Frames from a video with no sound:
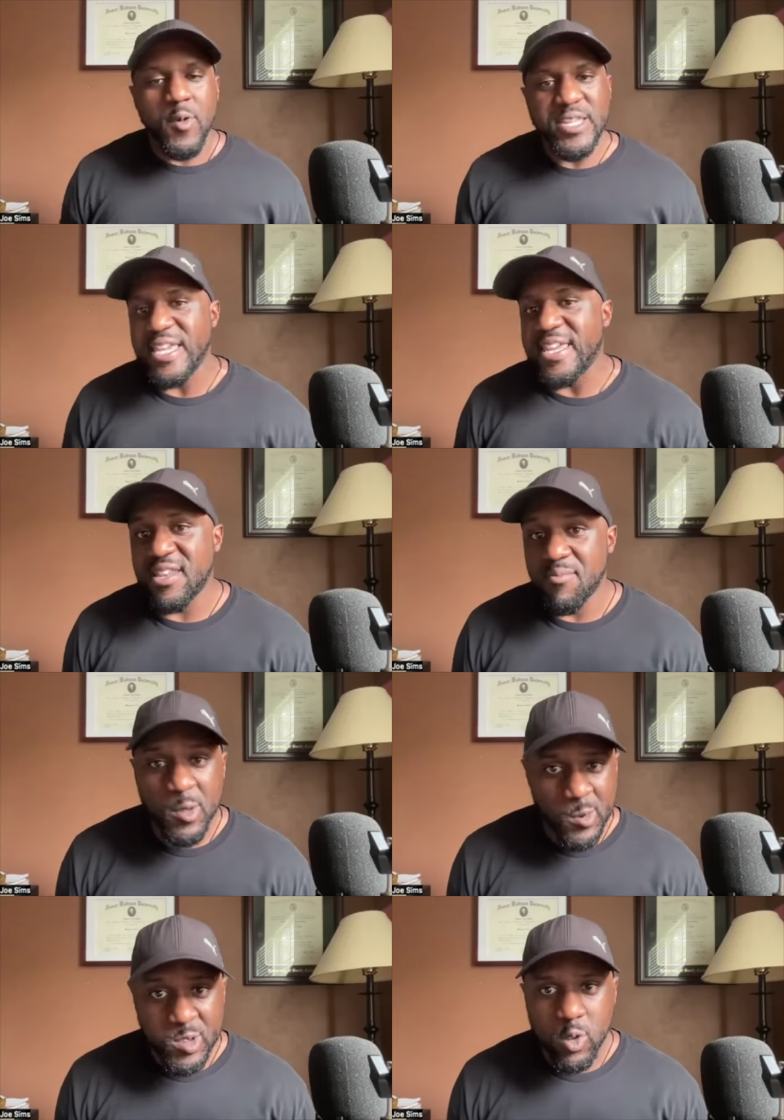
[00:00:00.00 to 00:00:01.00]
we did in
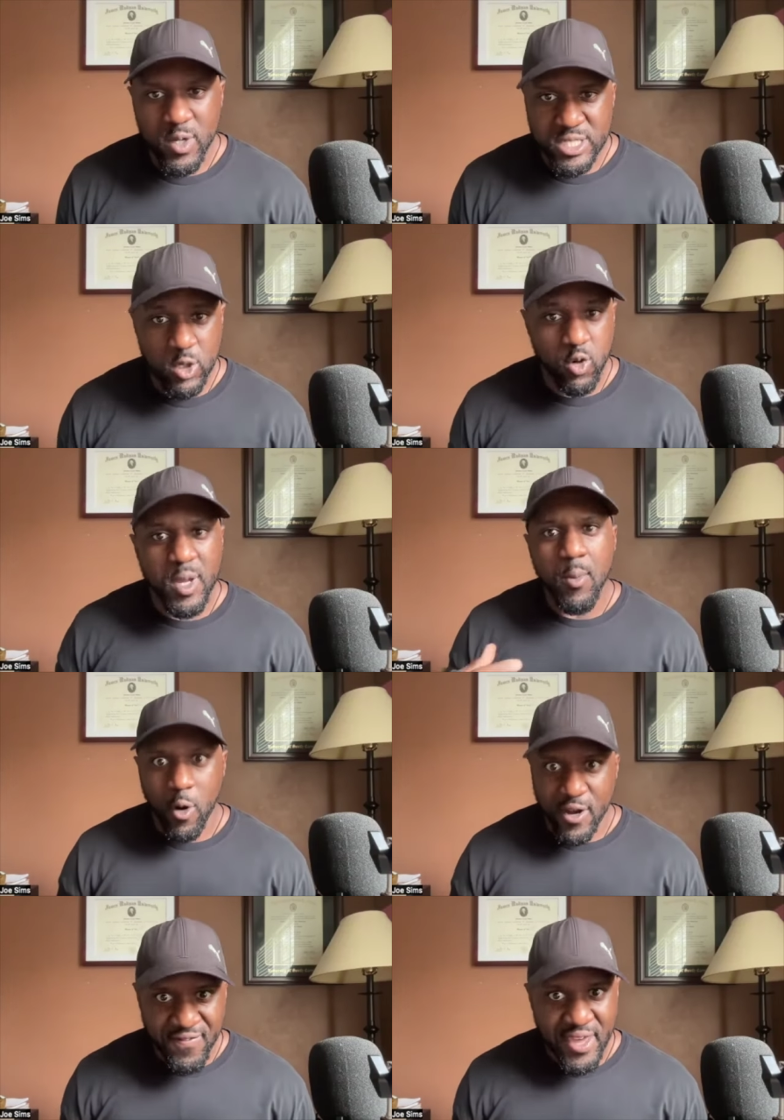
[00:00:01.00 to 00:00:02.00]
middle school was a little bit
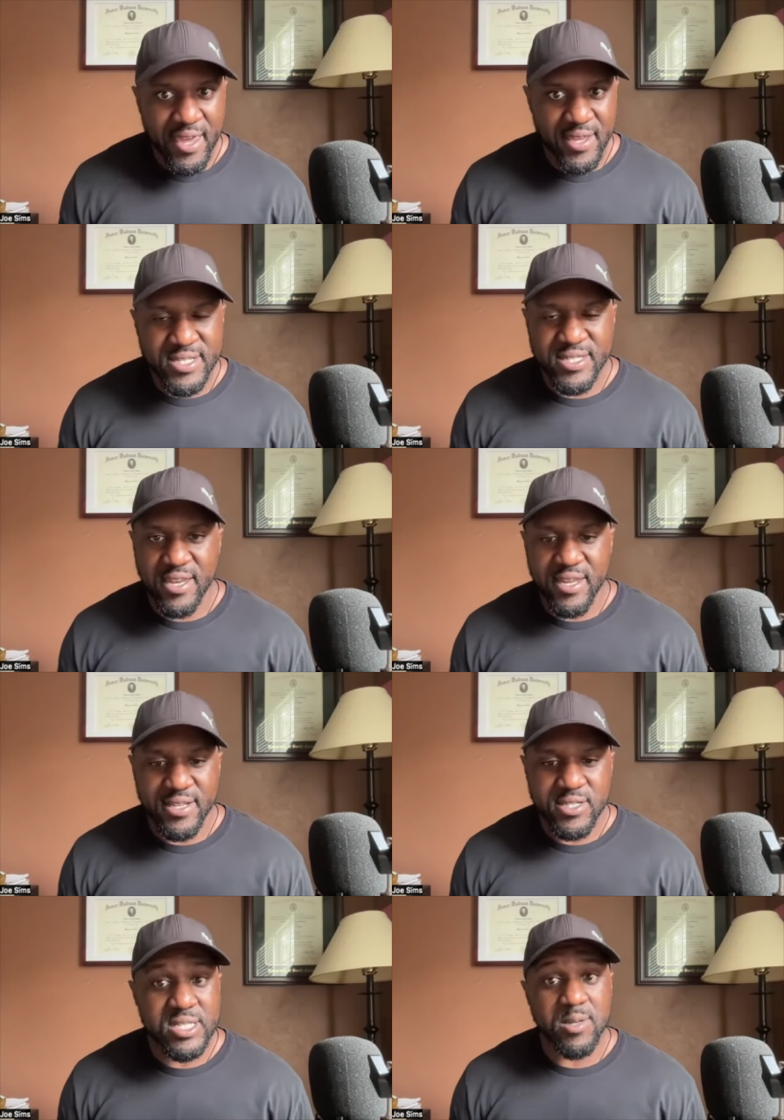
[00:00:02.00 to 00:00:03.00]
more advanced and
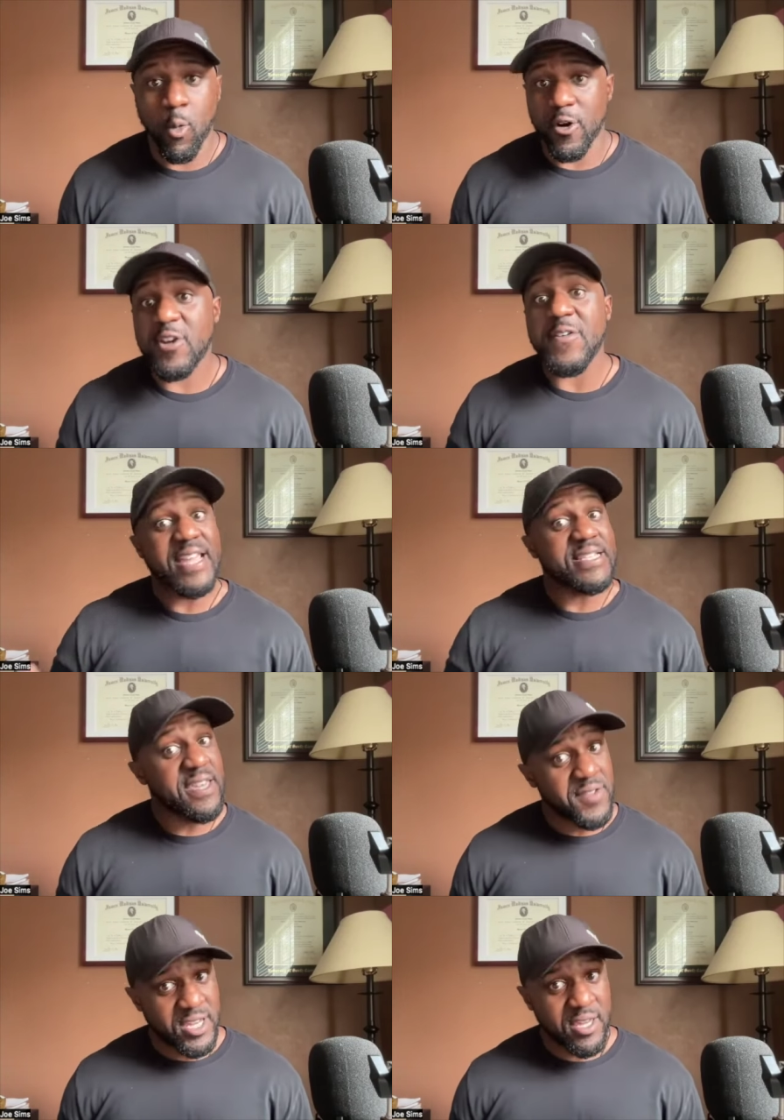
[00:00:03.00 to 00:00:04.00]
it took yeah. some more
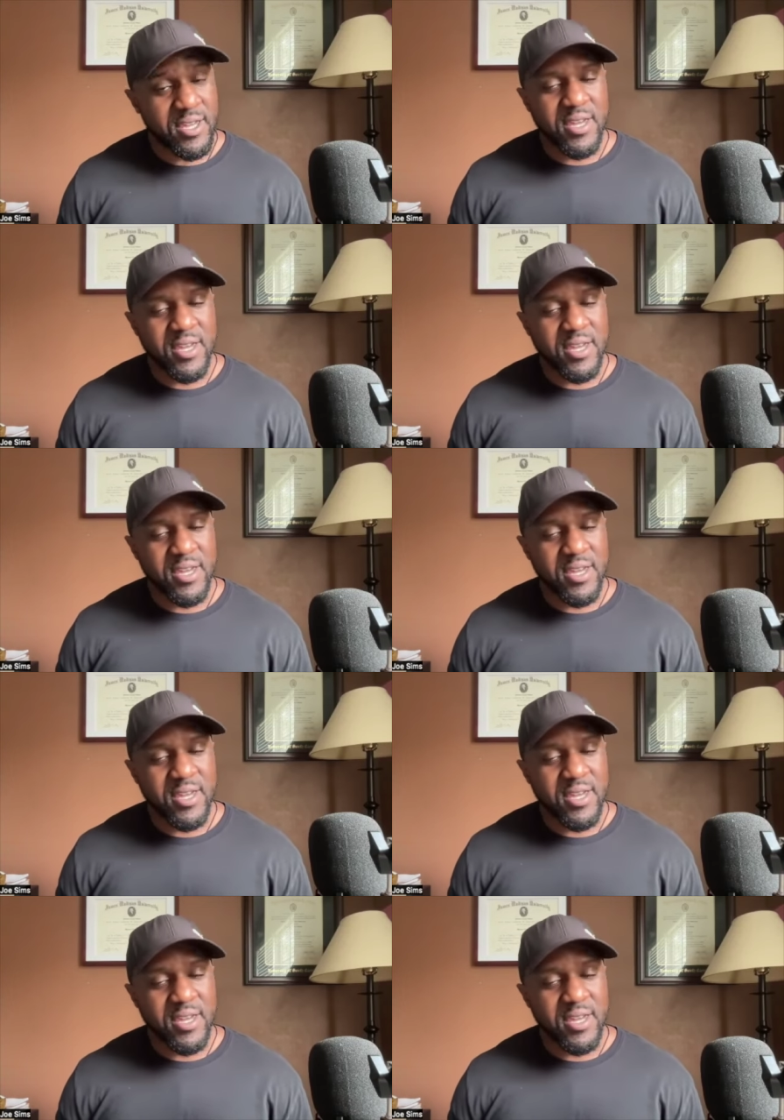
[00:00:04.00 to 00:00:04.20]
creativity.